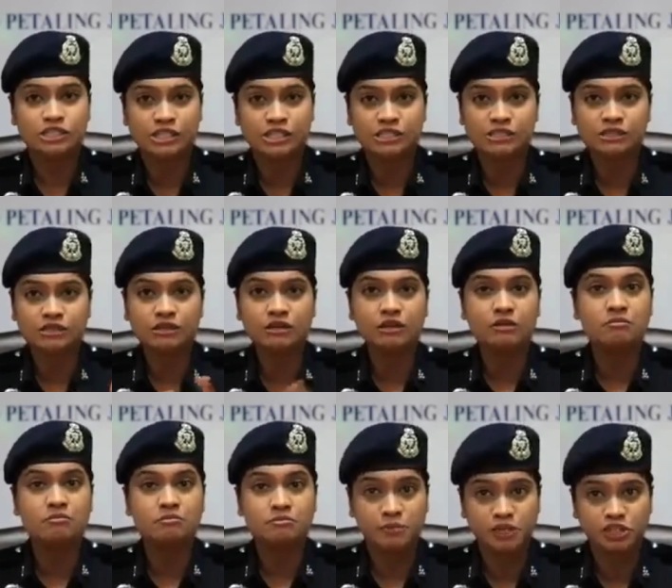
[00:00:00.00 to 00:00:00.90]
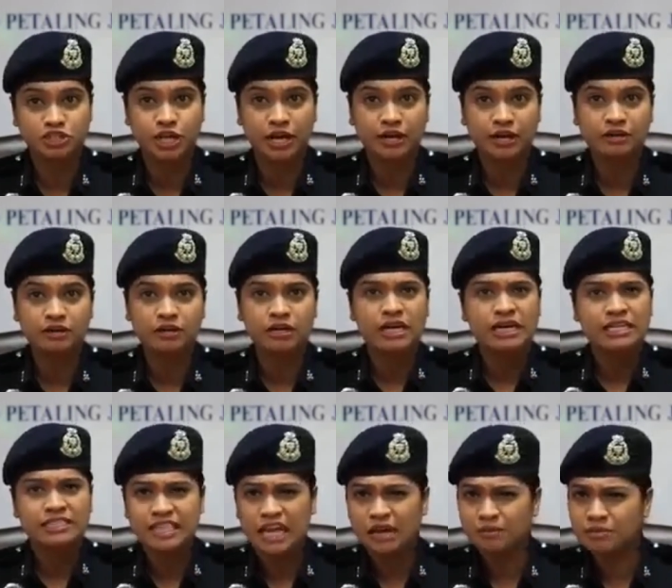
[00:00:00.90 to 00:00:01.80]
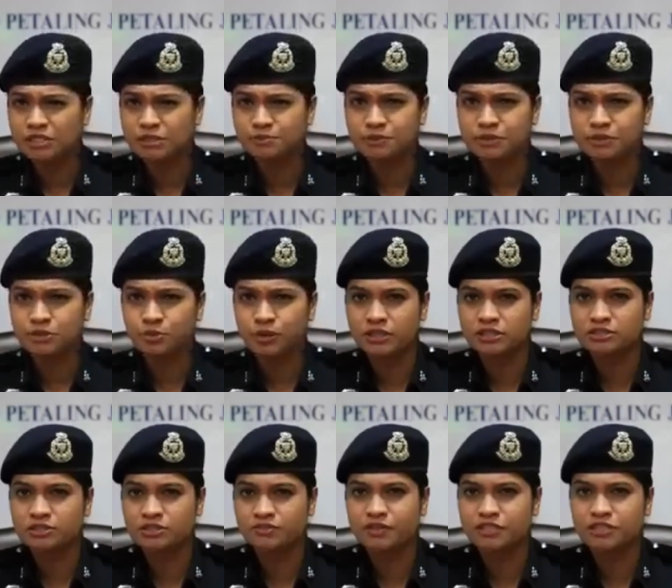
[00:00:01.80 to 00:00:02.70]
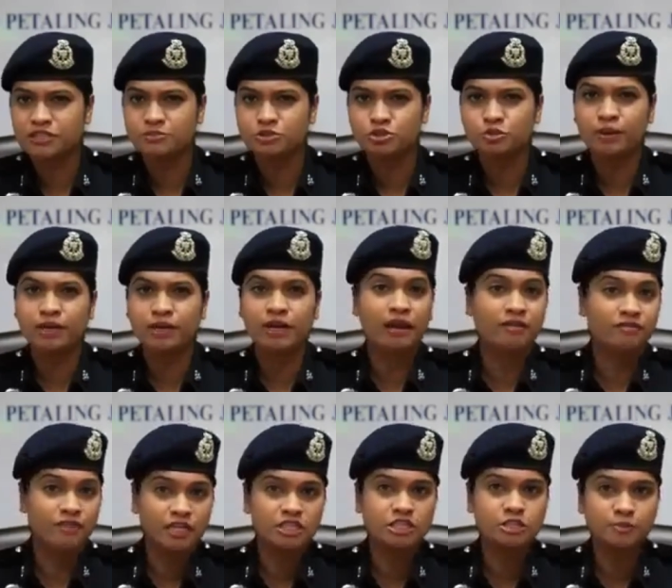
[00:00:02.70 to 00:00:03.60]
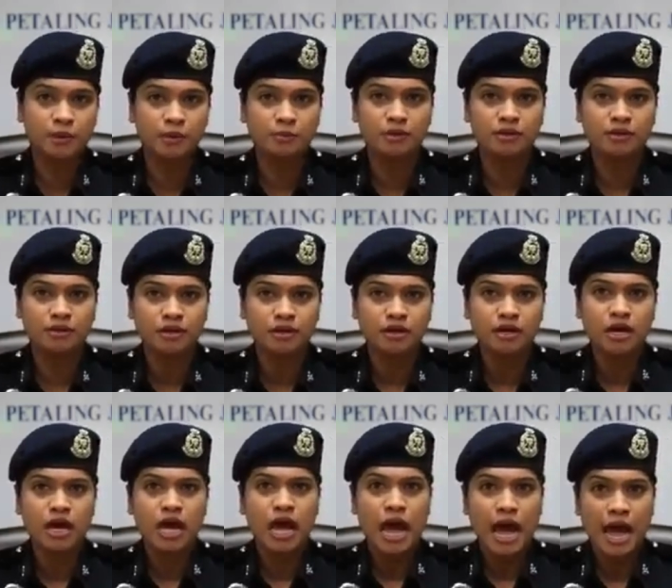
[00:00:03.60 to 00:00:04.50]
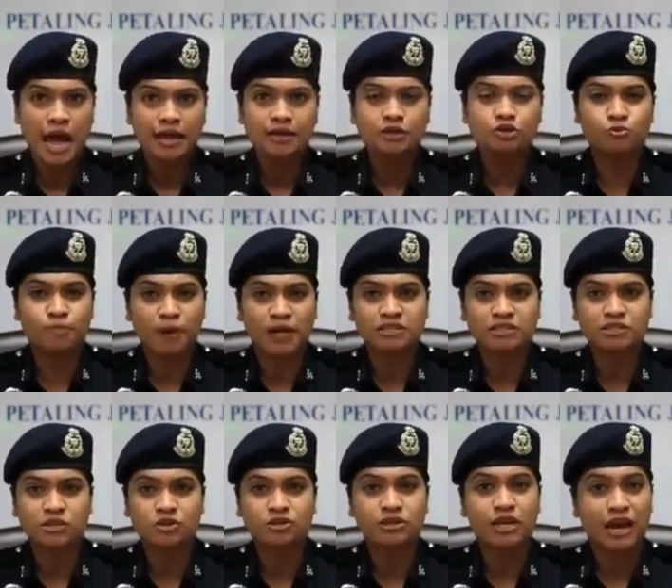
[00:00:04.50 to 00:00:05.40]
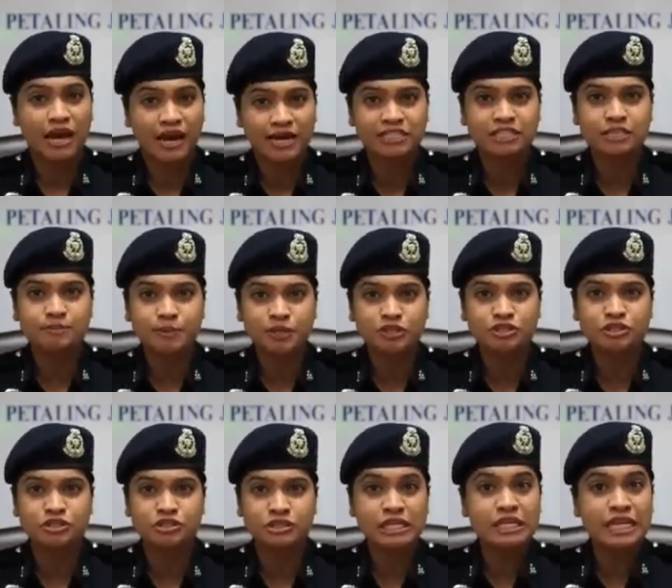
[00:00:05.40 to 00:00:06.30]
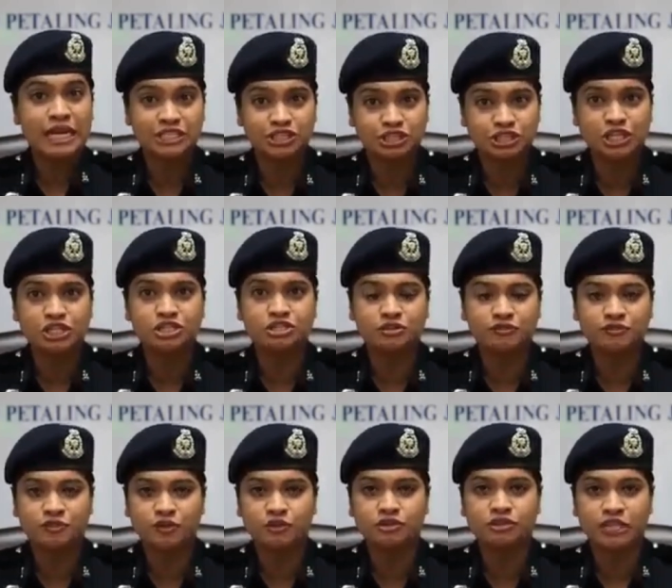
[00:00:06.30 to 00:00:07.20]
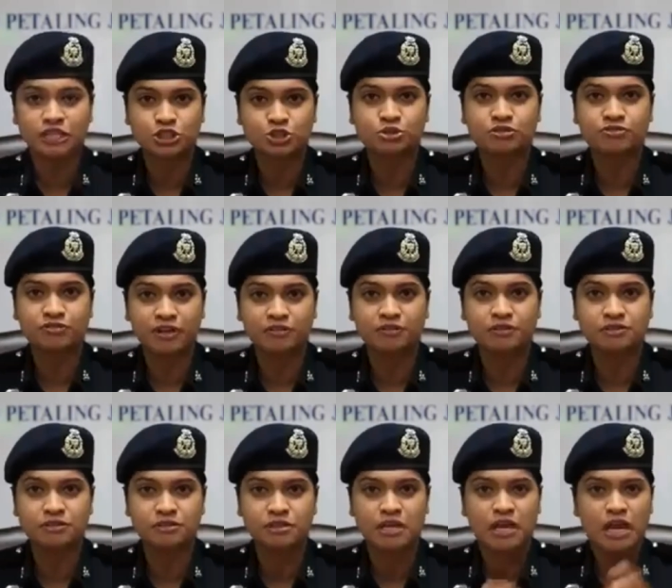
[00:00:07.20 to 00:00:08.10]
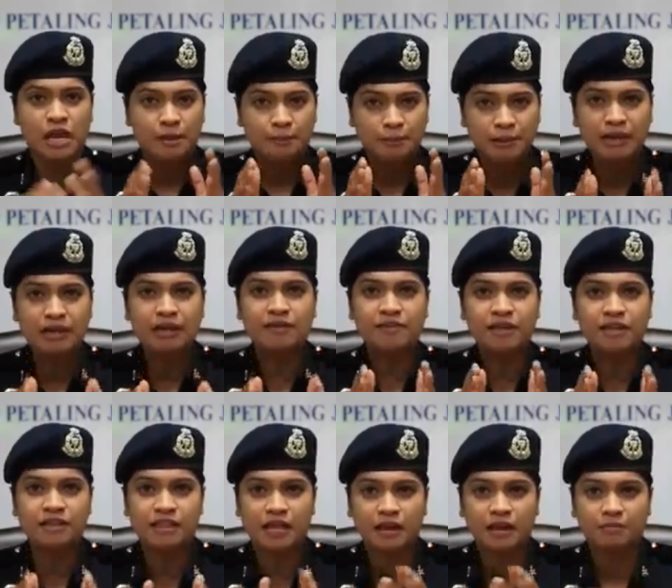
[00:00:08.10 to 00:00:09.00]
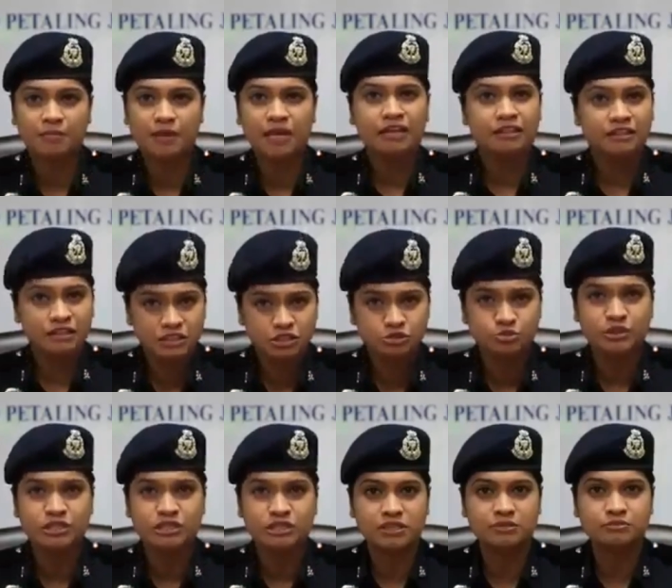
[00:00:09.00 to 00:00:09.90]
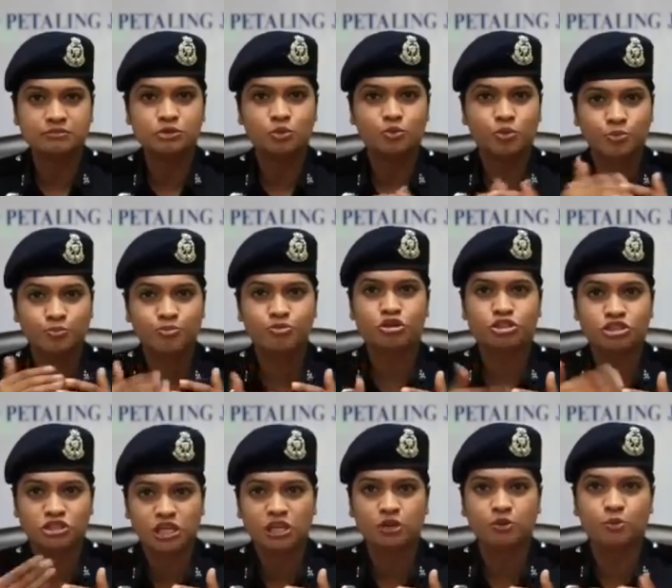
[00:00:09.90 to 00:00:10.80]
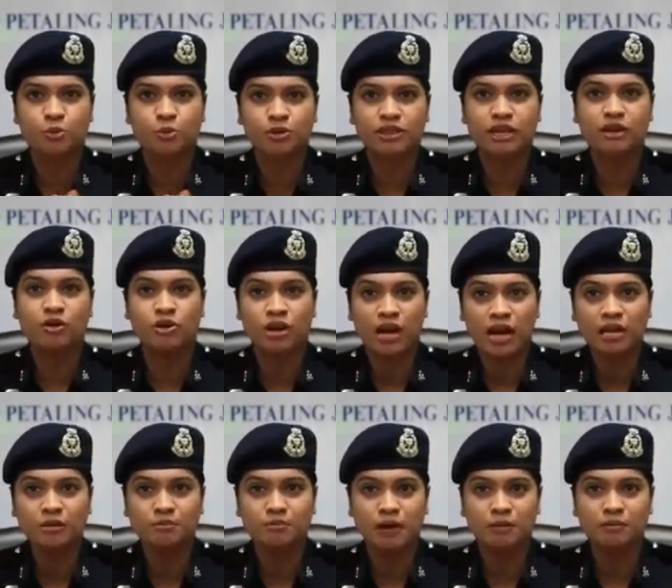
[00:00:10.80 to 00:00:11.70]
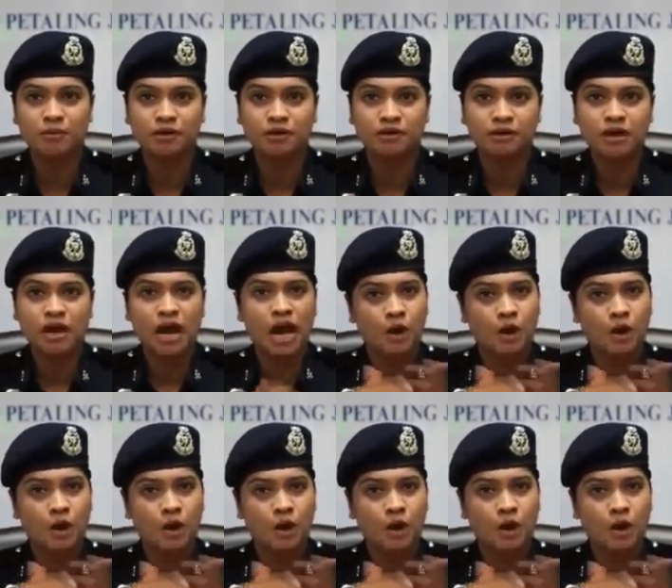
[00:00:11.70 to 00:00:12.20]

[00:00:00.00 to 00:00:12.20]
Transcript: Tinder, MeChat. Scammers persuades the victims to make advance payment and to pass on their IC pictures in exchange for sexual favors. Believing them, these victims would proceed with an online payment.